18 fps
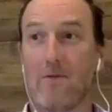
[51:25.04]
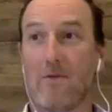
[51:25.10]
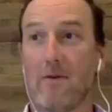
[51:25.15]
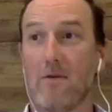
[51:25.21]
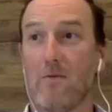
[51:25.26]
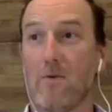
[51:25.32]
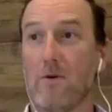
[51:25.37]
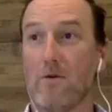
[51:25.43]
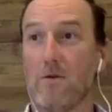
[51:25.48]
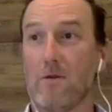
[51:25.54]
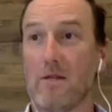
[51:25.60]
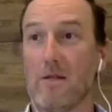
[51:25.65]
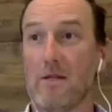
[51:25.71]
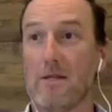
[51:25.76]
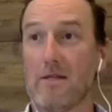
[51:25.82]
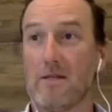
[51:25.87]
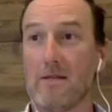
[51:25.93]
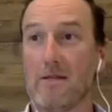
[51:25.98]
Well,
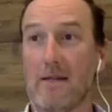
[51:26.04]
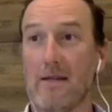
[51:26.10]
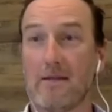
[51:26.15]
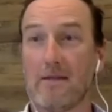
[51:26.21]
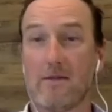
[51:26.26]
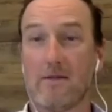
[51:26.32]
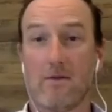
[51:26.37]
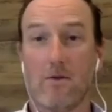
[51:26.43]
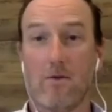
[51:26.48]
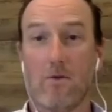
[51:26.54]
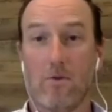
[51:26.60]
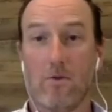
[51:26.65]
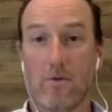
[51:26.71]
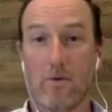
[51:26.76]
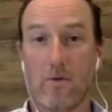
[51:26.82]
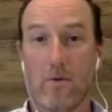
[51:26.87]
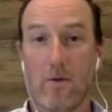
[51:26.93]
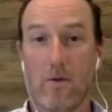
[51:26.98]
listen, that's all the
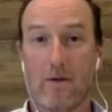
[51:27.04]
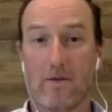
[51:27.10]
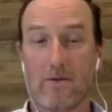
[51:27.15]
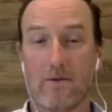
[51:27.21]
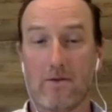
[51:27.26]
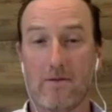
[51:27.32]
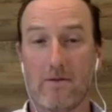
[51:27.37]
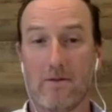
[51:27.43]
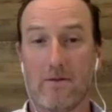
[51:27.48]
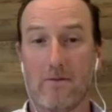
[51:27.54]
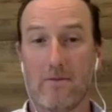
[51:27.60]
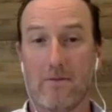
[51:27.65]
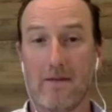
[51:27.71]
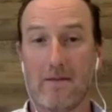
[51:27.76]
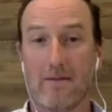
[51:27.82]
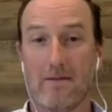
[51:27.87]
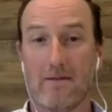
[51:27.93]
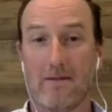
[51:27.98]
questions that have
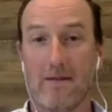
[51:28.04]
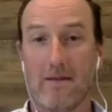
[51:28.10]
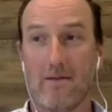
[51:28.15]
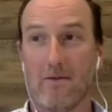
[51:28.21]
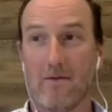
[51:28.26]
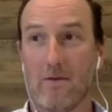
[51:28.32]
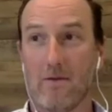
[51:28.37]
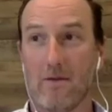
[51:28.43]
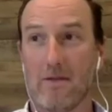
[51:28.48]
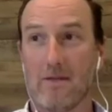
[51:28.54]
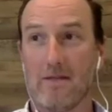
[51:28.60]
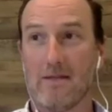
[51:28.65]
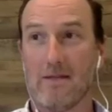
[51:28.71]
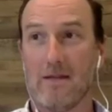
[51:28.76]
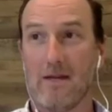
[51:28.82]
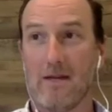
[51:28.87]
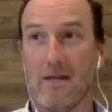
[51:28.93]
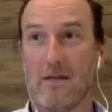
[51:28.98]
been sent through at this
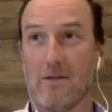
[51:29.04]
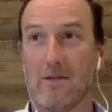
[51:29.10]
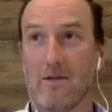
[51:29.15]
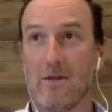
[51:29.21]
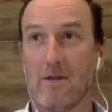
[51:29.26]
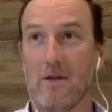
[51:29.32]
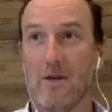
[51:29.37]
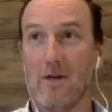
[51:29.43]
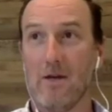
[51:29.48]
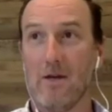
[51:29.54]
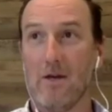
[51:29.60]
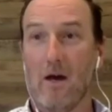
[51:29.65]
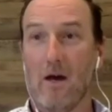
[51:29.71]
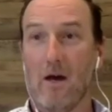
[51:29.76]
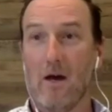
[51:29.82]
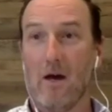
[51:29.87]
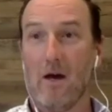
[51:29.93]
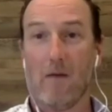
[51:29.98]
stage.
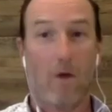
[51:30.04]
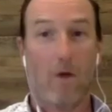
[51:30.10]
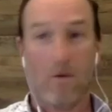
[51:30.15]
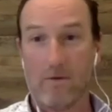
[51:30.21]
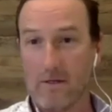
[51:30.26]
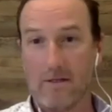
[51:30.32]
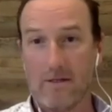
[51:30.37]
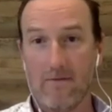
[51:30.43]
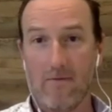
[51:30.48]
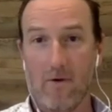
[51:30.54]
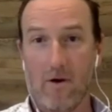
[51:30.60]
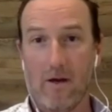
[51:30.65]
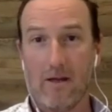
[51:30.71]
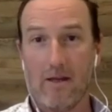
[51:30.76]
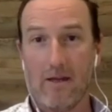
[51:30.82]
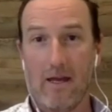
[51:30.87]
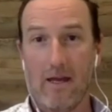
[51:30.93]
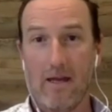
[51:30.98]
I would just invite
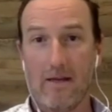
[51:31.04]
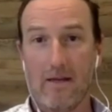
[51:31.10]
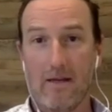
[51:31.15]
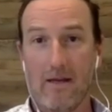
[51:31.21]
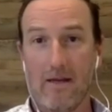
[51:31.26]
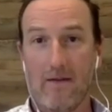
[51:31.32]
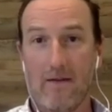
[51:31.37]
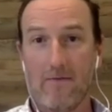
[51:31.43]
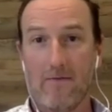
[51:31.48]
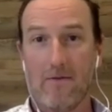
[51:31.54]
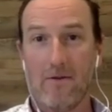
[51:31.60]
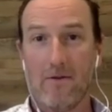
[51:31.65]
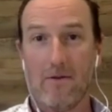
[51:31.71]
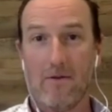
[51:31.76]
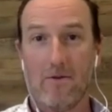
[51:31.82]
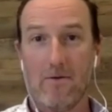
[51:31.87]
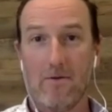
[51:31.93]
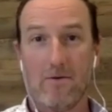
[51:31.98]
again, if
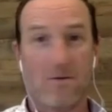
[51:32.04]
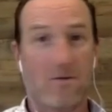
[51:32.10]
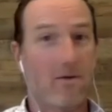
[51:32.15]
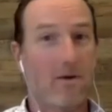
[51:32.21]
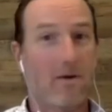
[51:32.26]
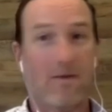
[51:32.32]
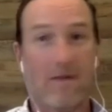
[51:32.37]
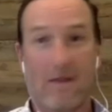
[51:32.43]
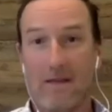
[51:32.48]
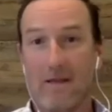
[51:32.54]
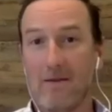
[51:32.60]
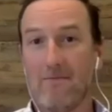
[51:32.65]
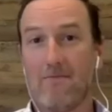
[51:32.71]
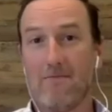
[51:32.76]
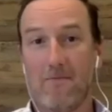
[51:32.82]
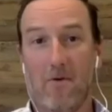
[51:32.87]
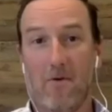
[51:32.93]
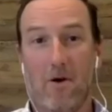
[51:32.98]
you do have any
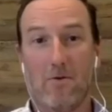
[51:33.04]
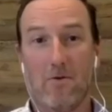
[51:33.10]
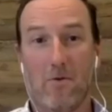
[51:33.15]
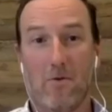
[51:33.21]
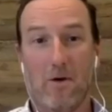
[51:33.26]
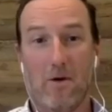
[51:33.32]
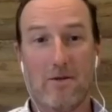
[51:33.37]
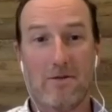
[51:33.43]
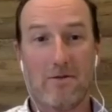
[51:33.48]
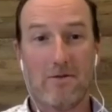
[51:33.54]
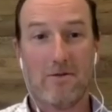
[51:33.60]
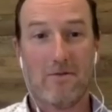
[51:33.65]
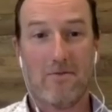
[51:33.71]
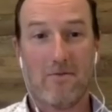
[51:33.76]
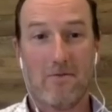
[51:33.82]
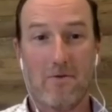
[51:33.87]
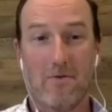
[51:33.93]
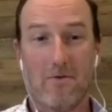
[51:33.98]
final questions
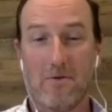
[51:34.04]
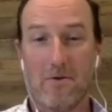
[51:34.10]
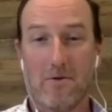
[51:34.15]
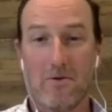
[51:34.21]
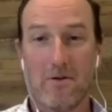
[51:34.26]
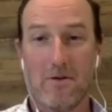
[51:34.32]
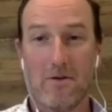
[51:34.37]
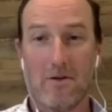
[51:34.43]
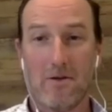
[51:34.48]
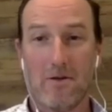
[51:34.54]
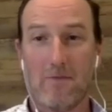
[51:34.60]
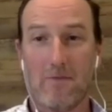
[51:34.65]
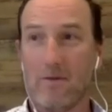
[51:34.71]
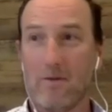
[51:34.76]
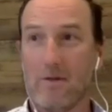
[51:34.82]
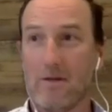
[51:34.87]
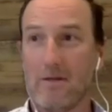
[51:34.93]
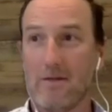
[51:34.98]
for Dr. Yudi,
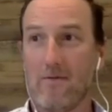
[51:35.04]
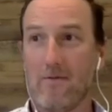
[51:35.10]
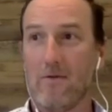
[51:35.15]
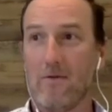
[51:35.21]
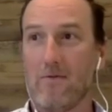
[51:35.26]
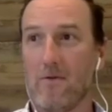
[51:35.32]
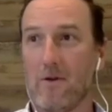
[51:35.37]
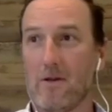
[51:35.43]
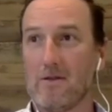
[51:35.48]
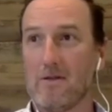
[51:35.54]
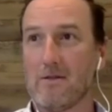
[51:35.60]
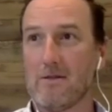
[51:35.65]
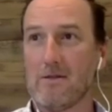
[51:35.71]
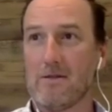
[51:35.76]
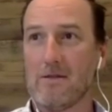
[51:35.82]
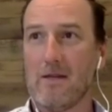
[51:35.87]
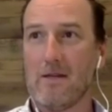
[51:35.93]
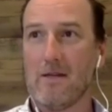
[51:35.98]
please feel free just to
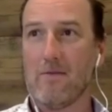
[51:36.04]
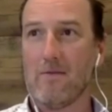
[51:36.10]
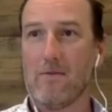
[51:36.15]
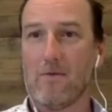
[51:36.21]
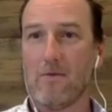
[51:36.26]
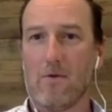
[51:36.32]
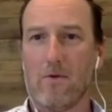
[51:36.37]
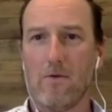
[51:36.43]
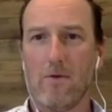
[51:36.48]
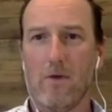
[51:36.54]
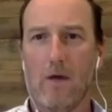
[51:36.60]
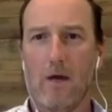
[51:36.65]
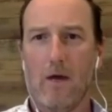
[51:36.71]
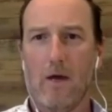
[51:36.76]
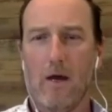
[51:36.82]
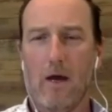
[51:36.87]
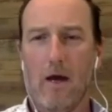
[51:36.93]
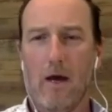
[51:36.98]
send them through.
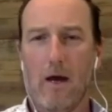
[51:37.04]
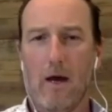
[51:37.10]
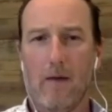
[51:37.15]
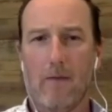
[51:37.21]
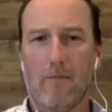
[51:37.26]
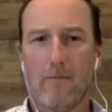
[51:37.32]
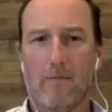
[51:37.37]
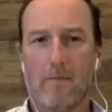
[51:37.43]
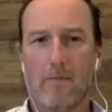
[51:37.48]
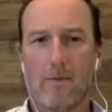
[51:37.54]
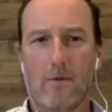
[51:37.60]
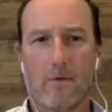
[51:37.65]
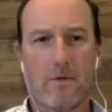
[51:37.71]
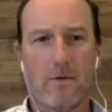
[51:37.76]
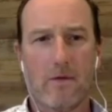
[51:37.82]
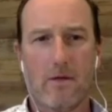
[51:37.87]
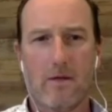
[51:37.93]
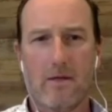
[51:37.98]
Dr.
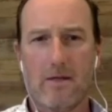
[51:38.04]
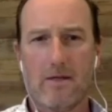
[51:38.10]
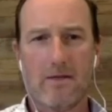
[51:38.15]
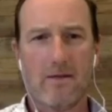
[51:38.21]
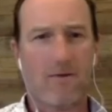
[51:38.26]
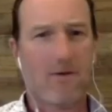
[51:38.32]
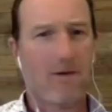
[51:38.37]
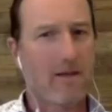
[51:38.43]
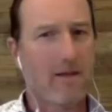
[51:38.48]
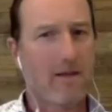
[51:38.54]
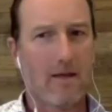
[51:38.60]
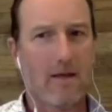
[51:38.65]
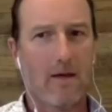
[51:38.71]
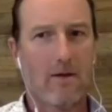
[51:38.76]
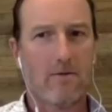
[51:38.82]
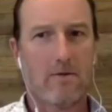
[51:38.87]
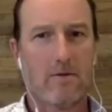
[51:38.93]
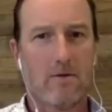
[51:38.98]
Yudi, is there anything
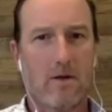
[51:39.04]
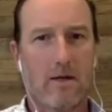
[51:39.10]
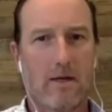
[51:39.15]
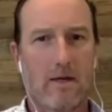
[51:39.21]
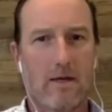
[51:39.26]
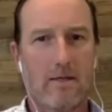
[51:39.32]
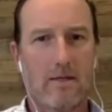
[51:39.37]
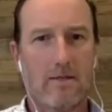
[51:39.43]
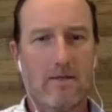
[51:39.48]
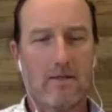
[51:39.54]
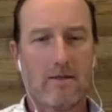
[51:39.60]
else, I guess,